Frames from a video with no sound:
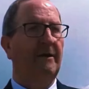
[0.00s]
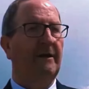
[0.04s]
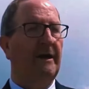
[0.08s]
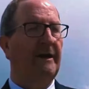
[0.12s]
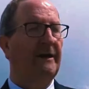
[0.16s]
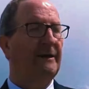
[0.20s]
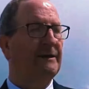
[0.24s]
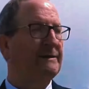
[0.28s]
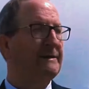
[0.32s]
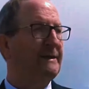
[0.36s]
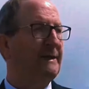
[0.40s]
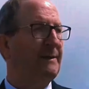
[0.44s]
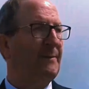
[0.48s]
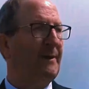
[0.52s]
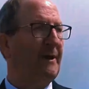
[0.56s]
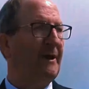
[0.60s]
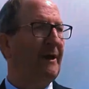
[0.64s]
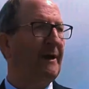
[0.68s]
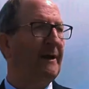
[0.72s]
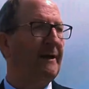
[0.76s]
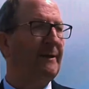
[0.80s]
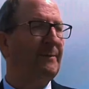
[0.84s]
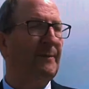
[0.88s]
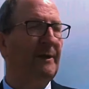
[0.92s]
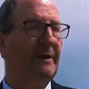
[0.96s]
Okay, you see
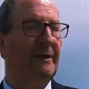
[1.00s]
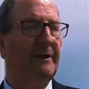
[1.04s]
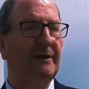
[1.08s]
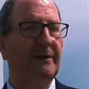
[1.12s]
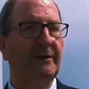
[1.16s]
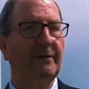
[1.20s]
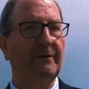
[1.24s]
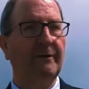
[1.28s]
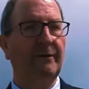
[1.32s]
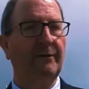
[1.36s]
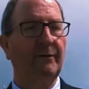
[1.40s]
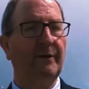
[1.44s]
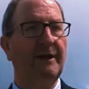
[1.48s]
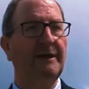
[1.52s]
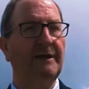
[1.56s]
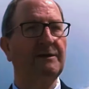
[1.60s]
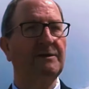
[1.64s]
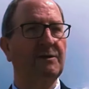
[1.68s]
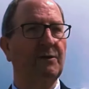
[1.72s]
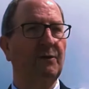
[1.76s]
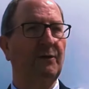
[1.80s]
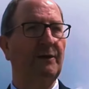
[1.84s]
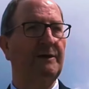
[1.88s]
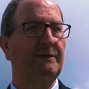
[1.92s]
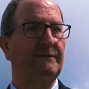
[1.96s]
behind me here a grain
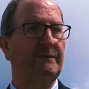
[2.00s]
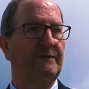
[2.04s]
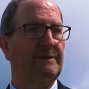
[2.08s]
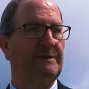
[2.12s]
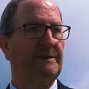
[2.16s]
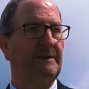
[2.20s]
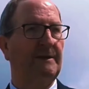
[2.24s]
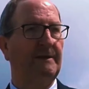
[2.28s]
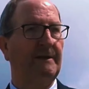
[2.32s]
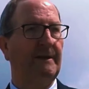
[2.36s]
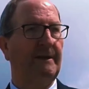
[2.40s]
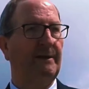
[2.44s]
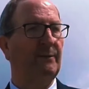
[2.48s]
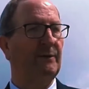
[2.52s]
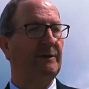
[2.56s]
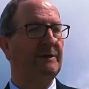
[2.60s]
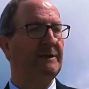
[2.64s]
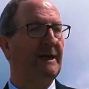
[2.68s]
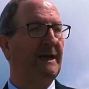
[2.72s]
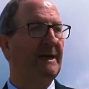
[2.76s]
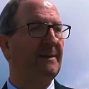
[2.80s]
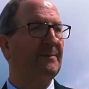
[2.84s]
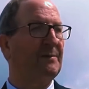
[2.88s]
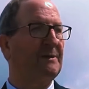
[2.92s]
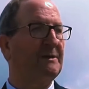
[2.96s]
storage facility,
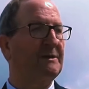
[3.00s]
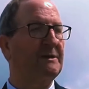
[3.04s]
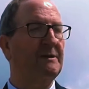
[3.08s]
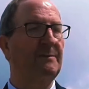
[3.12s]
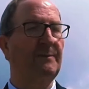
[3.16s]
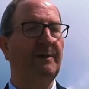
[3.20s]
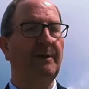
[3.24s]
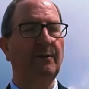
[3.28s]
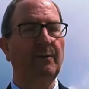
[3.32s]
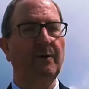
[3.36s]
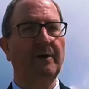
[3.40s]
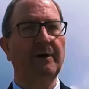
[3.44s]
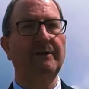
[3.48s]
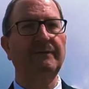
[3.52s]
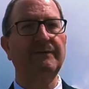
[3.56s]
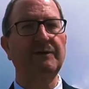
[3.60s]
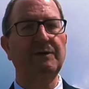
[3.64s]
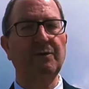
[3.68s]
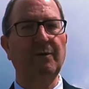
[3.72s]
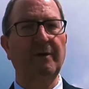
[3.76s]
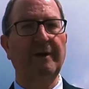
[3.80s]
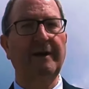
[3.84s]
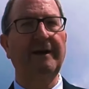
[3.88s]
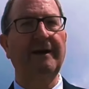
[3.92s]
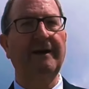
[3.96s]
which happens to be one of
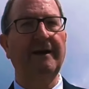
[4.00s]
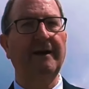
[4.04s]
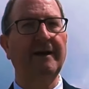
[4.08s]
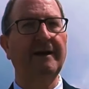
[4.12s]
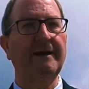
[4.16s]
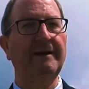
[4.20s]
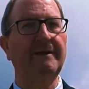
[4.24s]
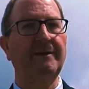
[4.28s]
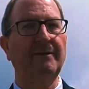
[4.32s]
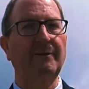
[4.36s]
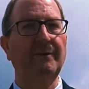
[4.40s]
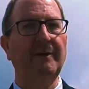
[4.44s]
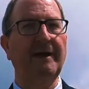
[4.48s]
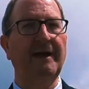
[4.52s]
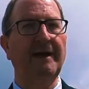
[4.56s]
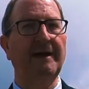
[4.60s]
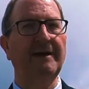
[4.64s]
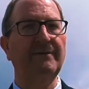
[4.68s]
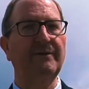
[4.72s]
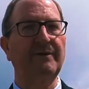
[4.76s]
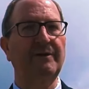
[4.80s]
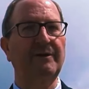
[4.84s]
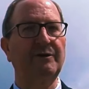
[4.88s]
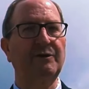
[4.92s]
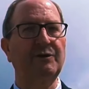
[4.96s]
29 that we
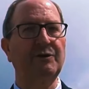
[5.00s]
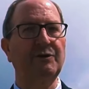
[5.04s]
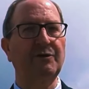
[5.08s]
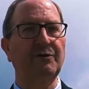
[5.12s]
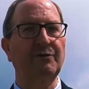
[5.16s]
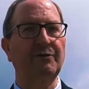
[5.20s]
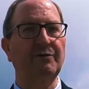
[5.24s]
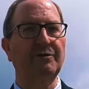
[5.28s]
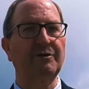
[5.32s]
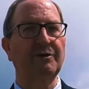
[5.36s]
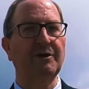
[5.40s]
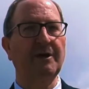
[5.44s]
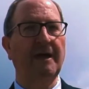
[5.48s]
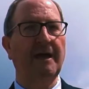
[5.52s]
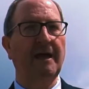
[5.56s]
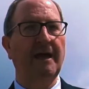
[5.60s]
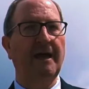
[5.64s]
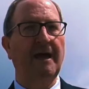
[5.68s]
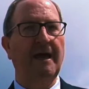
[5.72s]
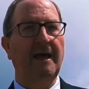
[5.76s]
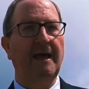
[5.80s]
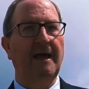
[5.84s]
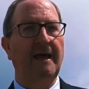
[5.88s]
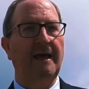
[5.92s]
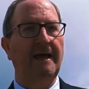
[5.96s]
have in the church.
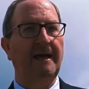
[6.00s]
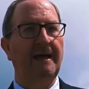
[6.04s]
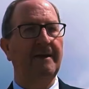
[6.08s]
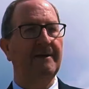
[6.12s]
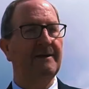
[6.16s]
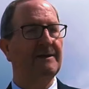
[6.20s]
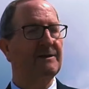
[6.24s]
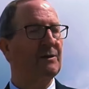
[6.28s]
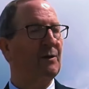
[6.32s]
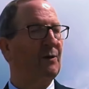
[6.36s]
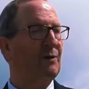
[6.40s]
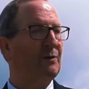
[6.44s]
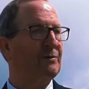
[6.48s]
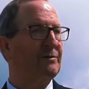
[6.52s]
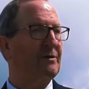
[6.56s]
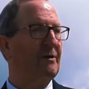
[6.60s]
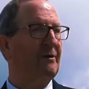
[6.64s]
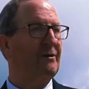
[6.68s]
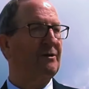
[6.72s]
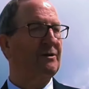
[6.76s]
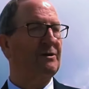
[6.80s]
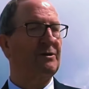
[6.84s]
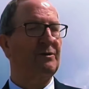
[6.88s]
This holds our